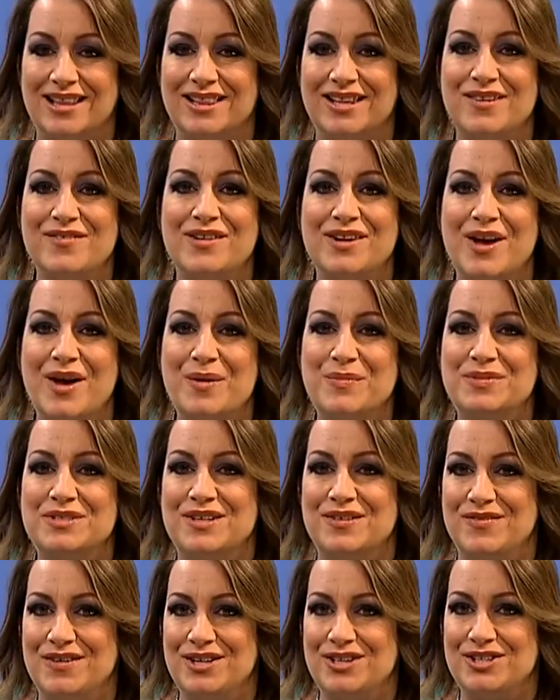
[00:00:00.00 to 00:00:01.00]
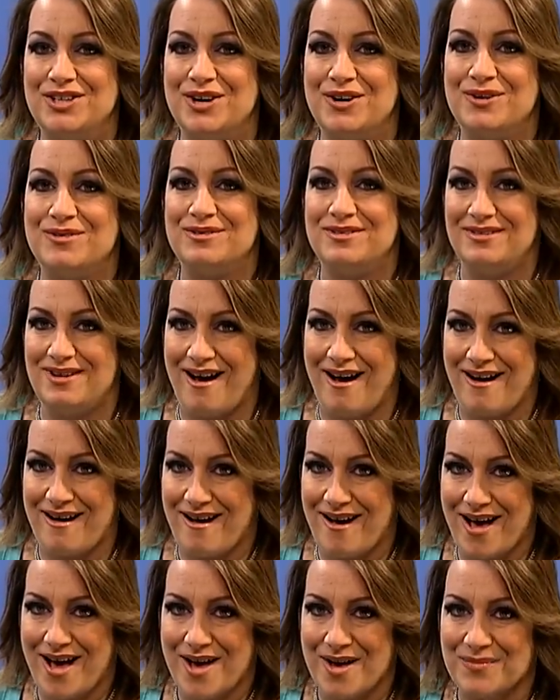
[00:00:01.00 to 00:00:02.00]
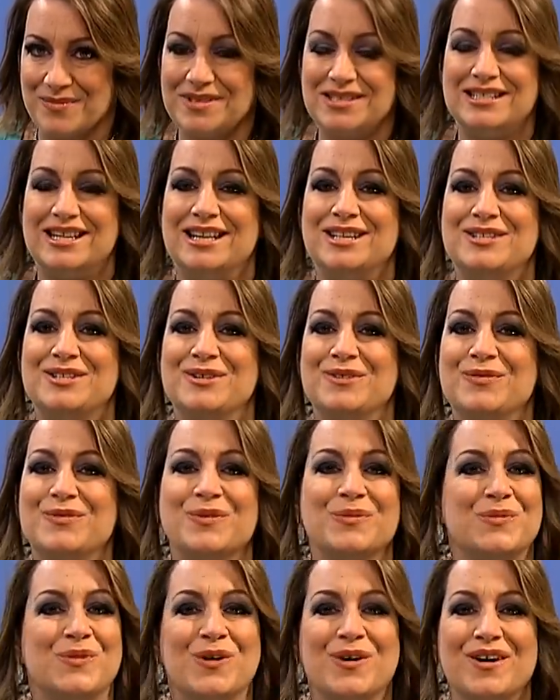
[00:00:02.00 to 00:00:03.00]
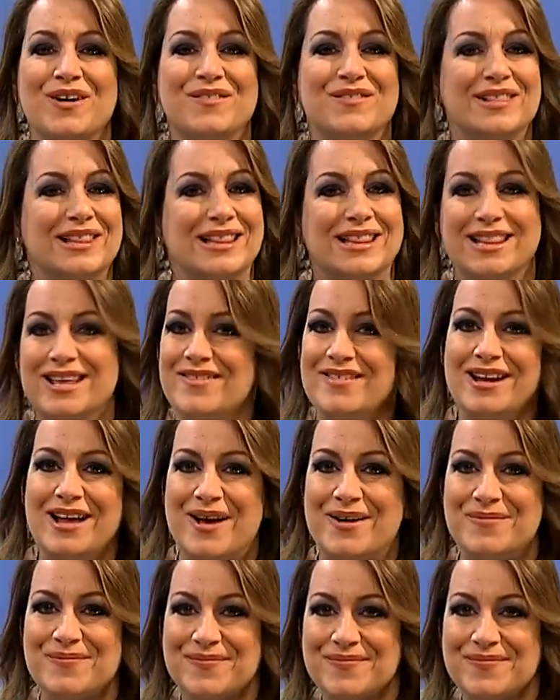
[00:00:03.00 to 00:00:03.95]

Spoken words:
liveituptvshow.com. Stay tuned for more of Live It Up.